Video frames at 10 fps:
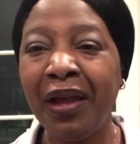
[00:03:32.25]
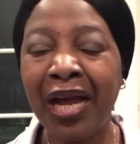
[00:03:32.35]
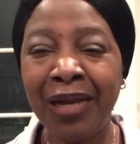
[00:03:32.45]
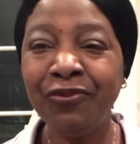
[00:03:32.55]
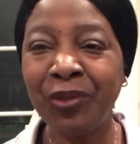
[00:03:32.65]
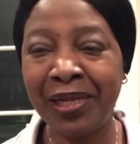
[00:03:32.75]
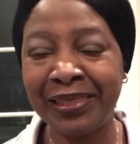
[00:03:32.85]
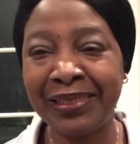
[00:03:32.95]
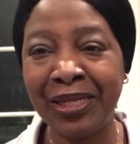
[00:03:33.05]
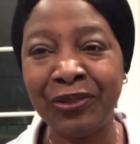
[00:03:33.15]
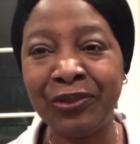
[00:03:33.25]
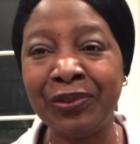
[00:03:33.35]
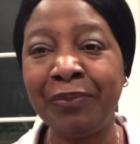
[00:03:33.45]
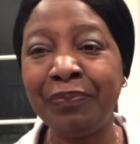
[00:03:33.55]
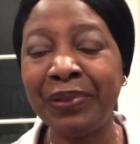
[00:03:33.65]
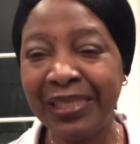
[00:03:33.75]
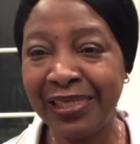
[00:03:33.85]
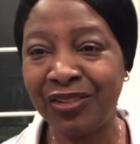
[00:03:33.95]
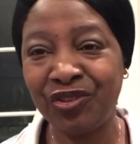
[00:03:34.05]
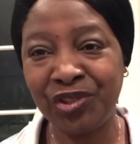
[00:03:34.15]
I'm trying to tell you to
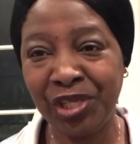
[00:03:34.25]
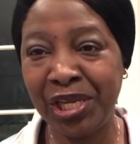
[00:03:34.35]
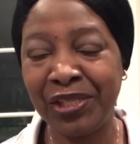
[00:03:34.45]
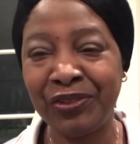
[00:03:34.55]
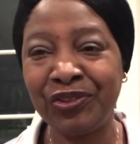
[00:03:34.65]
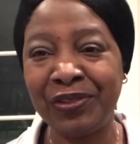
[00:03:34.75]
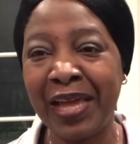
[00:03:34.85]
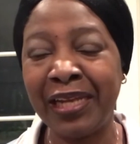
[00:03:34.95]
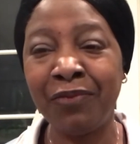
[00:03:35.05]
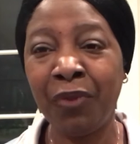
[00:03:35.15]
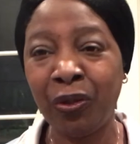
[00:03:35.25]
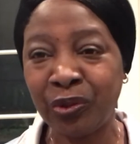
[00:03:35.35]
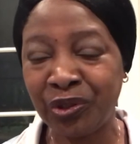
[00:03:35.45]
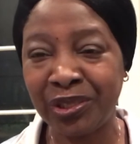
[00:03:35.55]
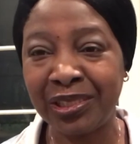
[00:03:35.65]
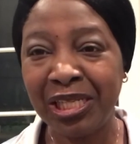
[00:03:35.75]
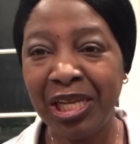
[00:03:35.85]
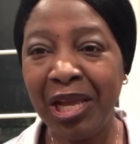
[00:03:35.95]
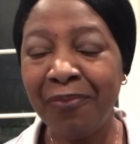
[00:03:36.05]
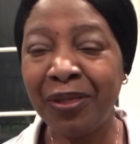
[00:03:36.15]
please change that emotion
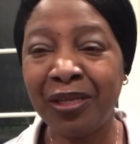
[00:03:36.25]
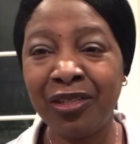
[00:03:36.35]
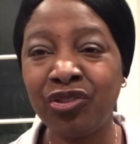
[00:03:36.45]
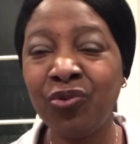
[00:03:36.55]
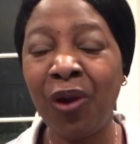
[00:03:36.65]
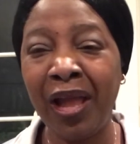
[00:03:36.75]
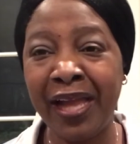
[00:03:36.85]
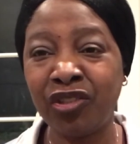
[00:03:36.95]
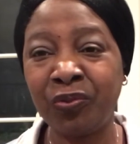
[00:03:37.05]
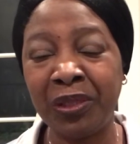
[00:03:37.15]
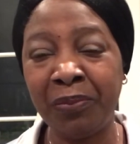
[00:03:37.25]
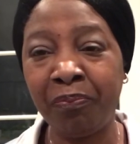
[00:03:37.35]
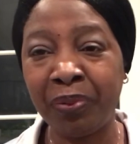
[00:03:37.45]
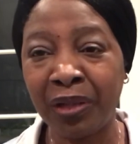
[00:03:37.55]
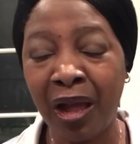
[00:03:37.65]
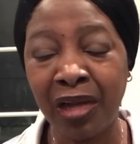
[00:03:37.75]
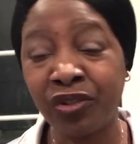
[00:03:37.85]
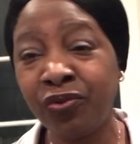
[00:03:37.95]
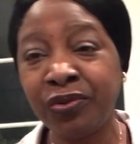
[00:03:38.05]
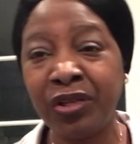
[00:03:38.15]
because you are actually
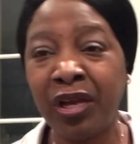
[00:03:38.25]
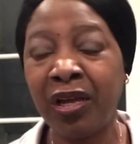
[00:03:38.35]
blocking